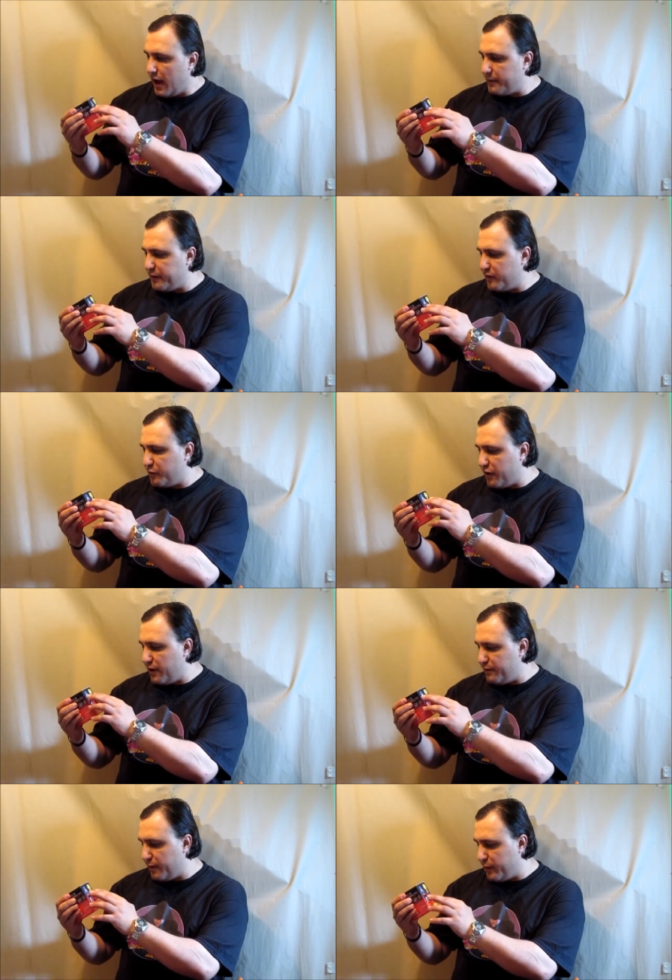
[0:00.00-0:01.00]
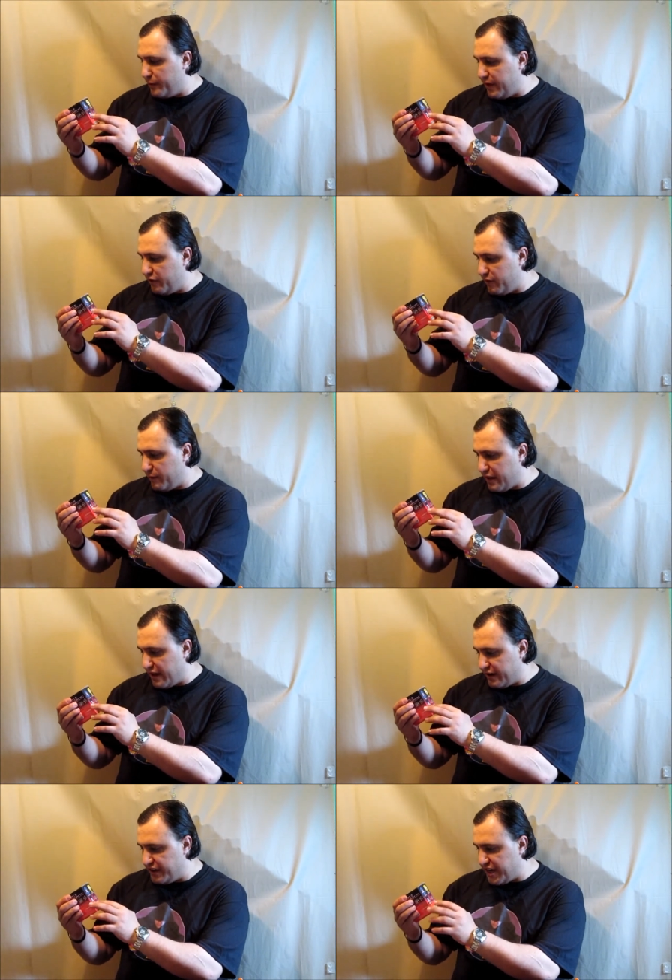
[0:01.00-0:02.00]
Optimus Prime, Bumblebee,
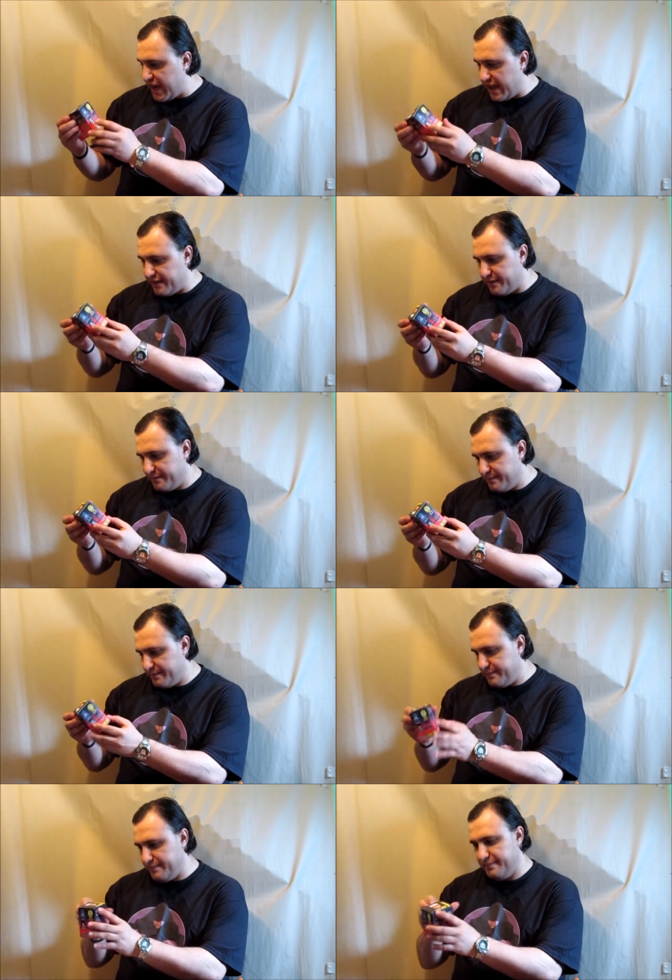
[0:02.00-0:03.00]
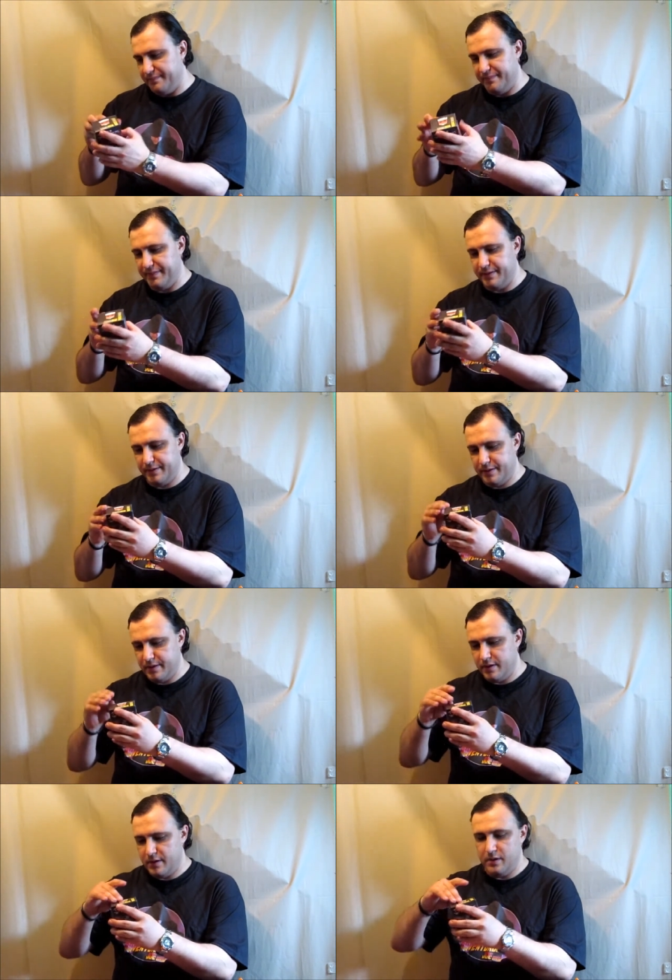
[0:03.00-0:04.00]
Grimlock, and Jazz. Hmm.
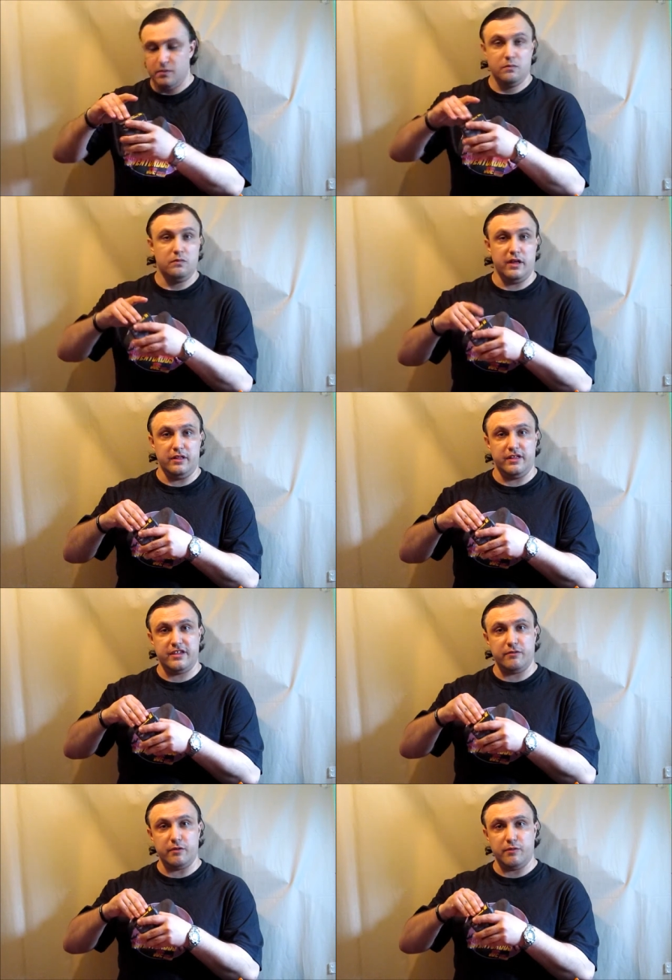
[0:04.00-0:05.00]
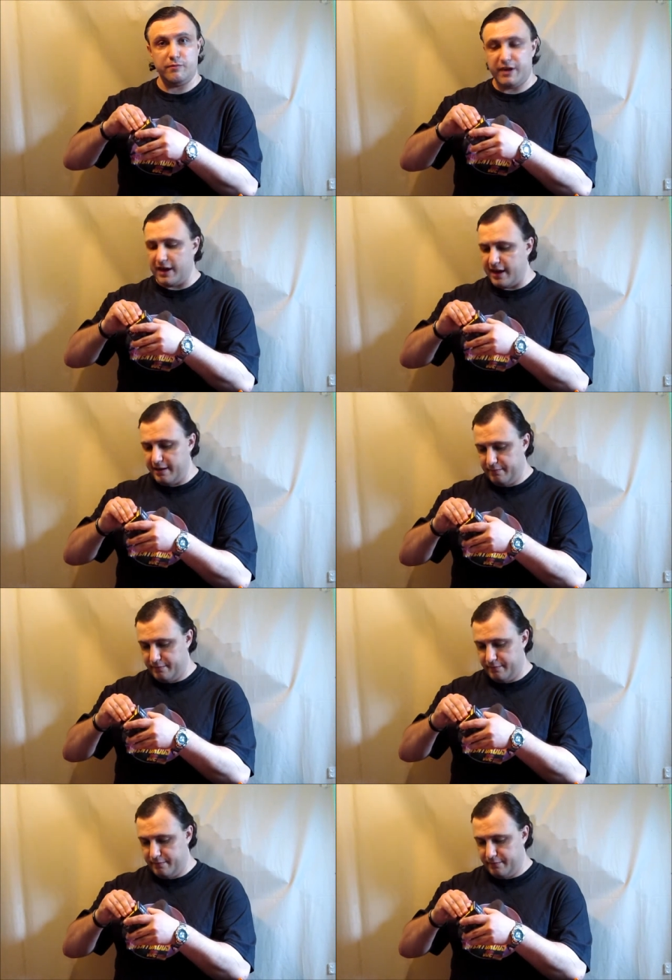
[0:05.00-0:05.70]
Now, let's see what one we got.